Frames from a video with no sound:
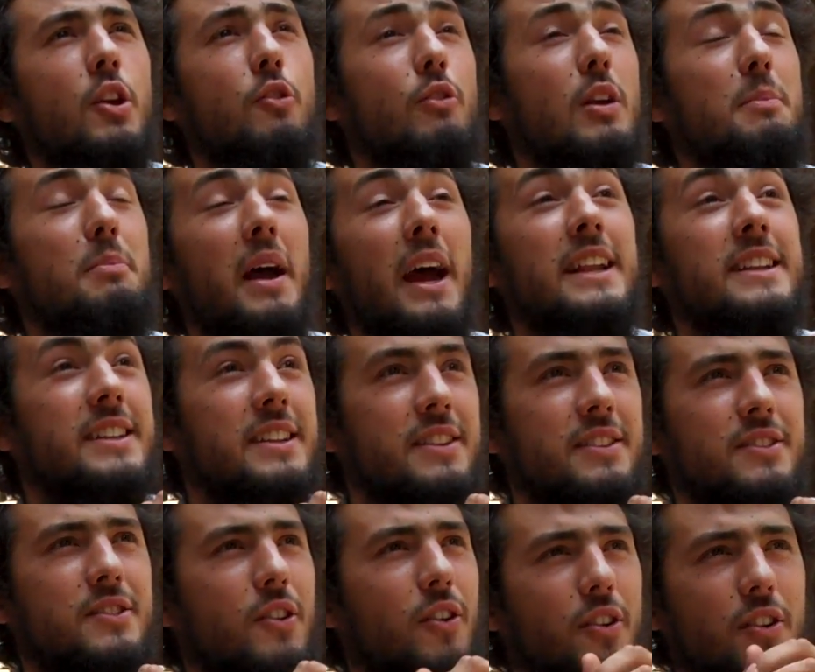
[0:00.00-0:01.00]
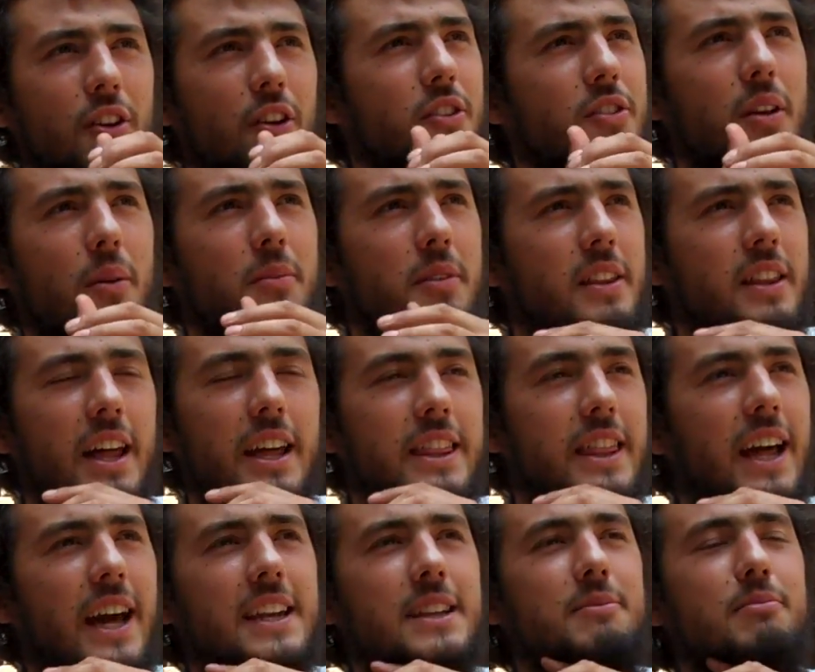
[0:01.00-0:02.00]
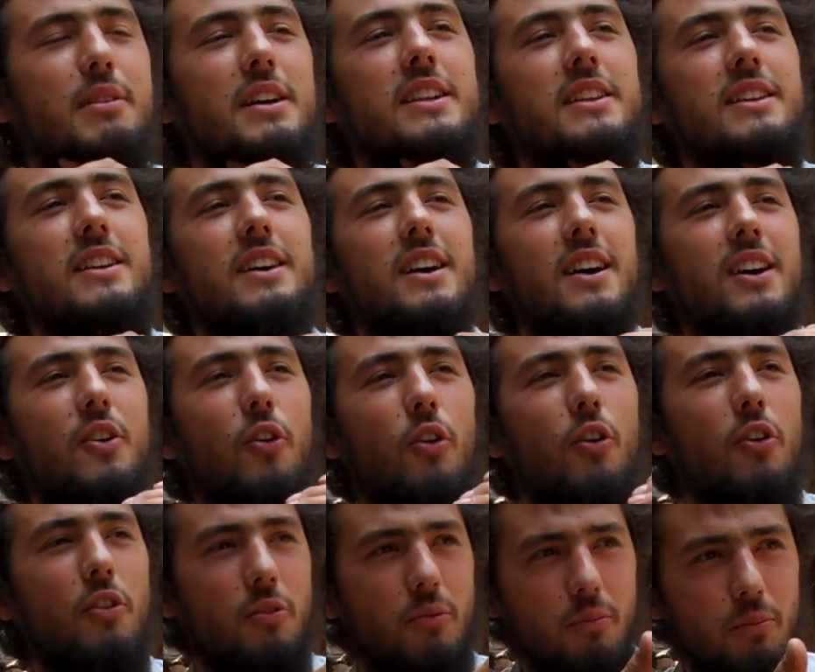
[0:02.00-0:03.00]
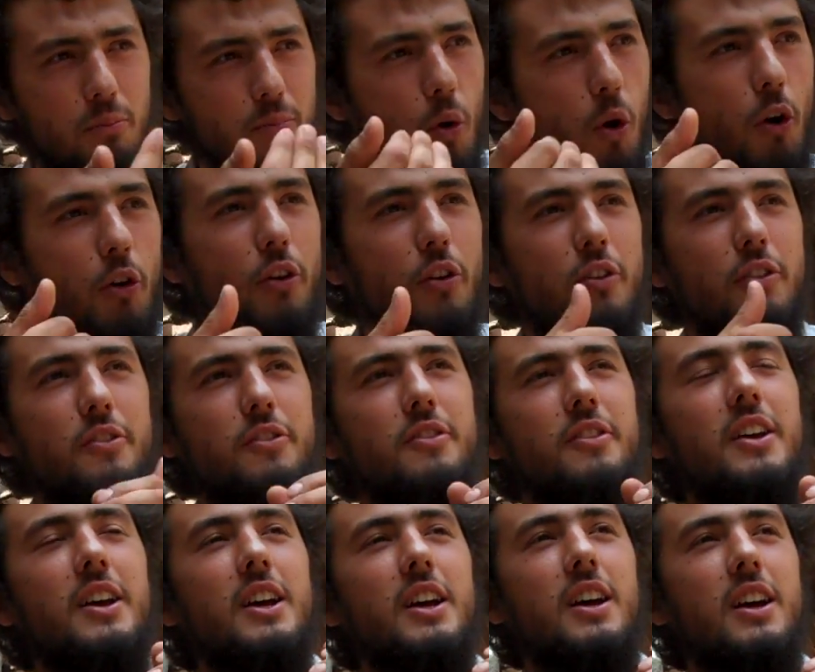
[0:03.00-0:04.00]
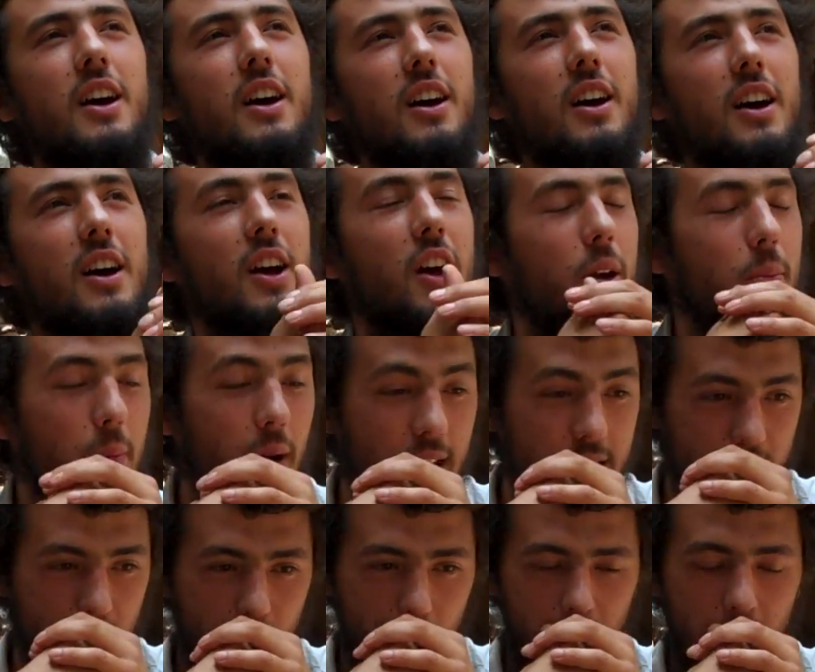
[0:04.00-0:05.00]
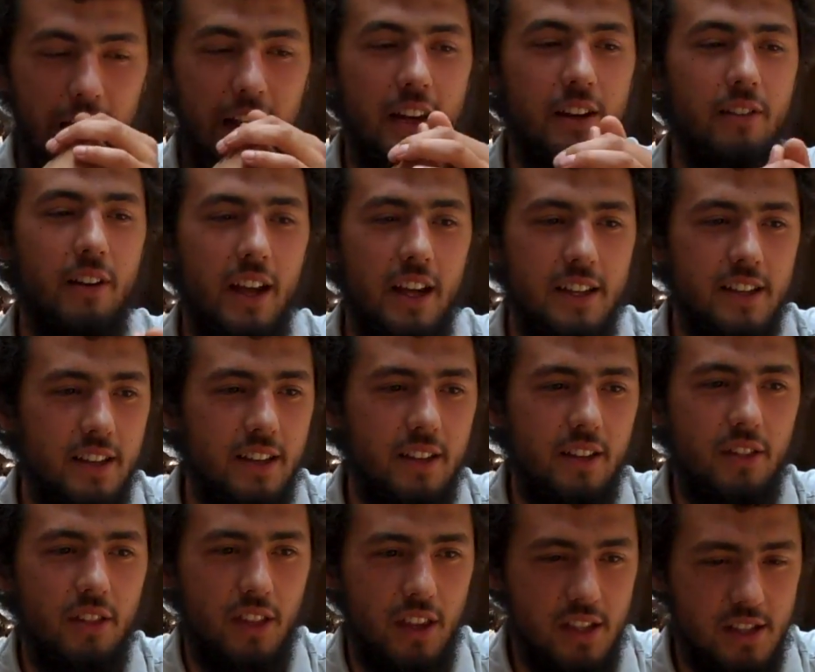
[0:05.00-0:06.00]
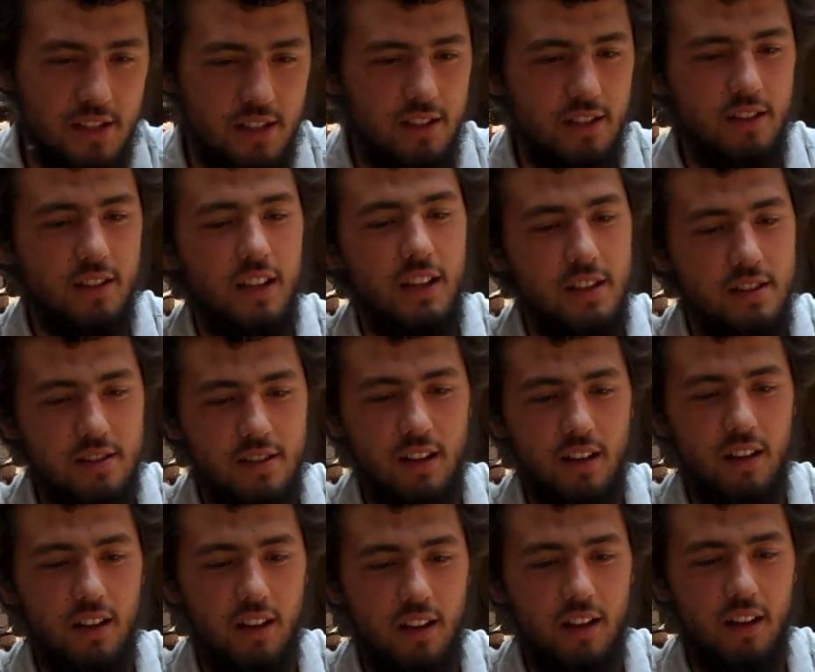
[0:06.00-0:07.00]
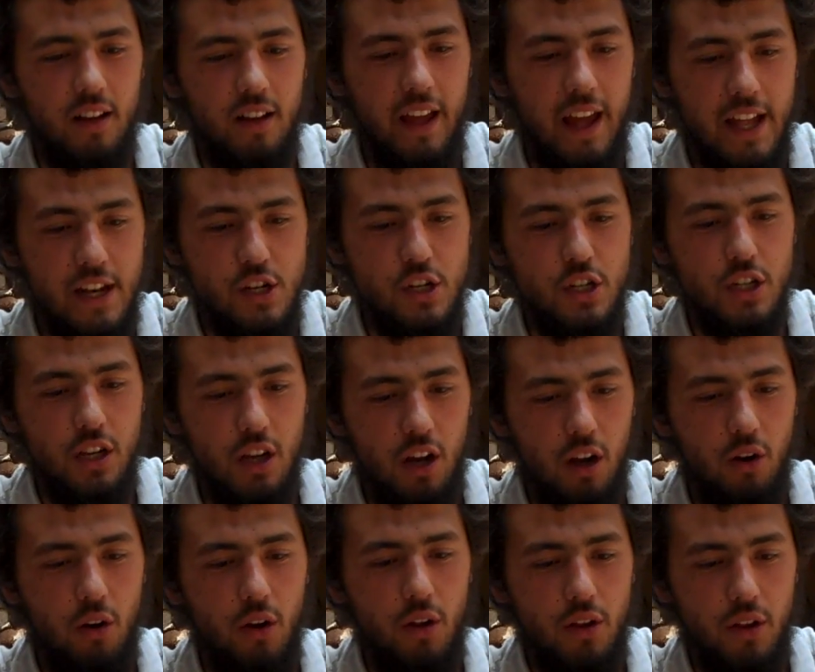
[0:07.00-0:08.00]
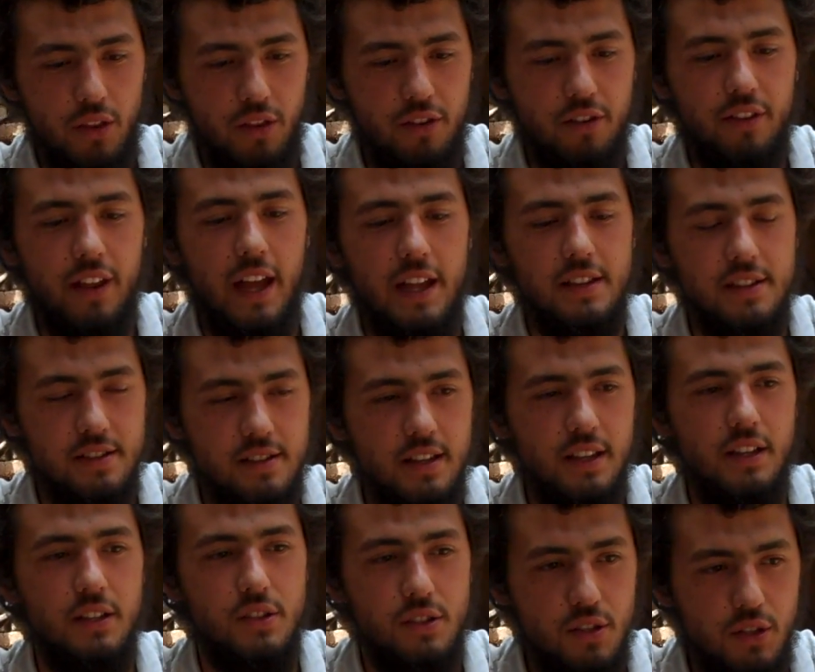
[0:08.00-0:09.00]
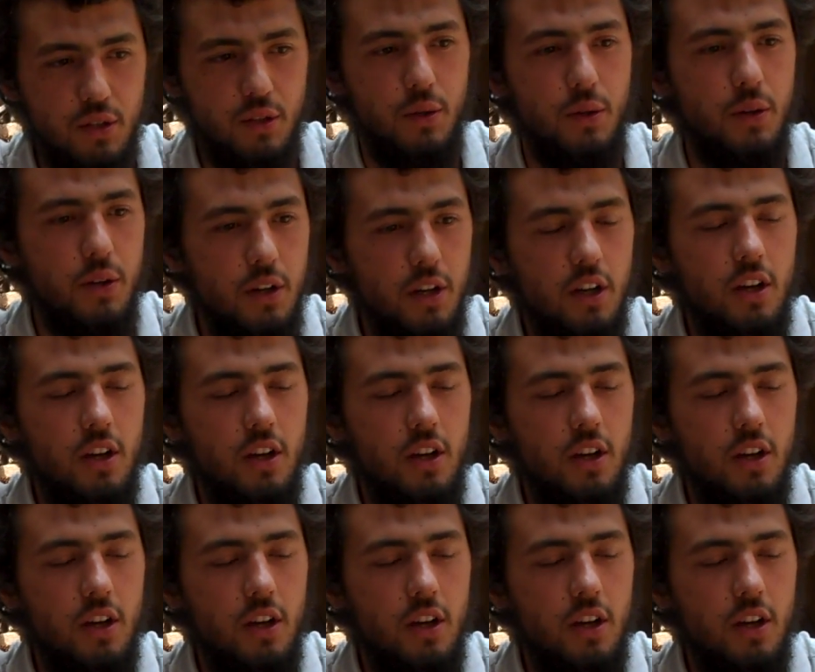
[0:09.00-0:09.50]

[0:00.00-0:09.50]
repentance or something like that, but or morals. But at any rate, this NGO instead seeks to